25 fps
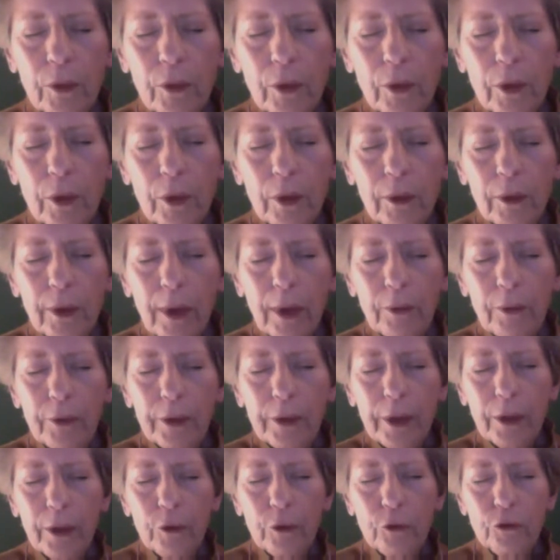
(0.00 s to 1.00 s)
and allow
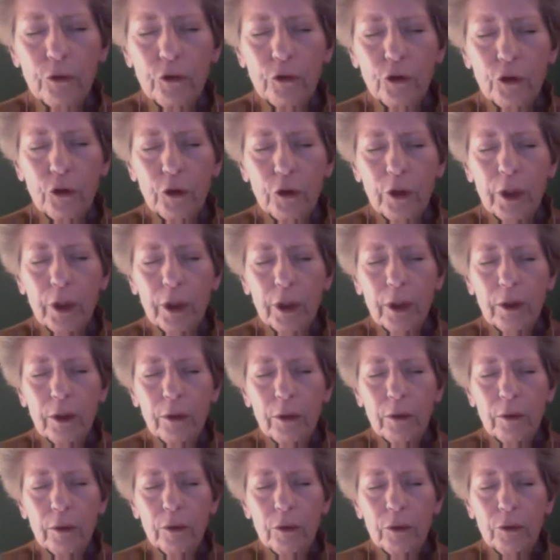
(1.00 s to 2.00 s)
that energy
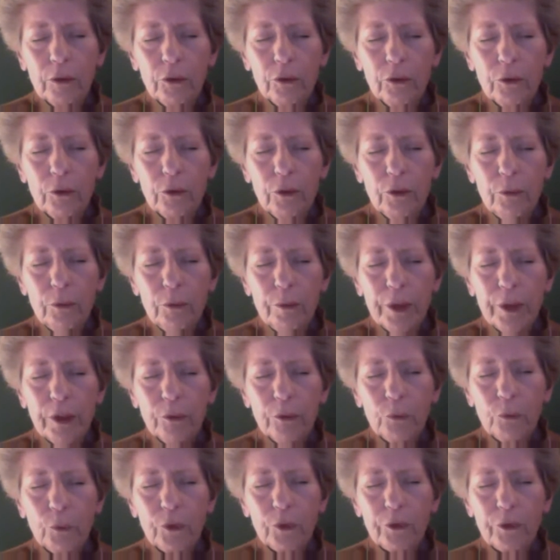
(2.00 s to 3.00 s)
to
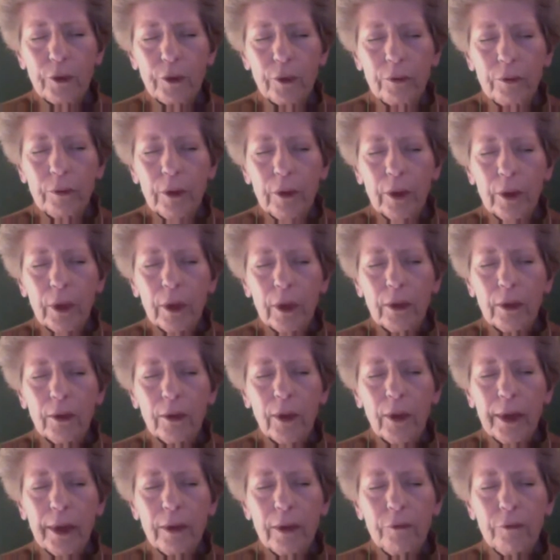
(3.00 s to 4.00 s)
meet with the
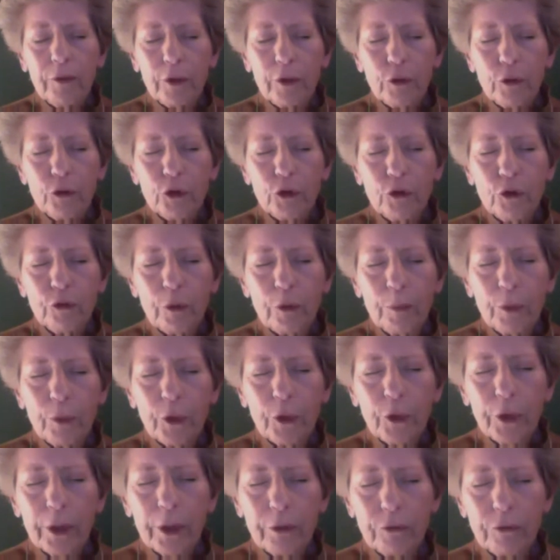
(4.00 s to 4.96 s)
line of energy from your head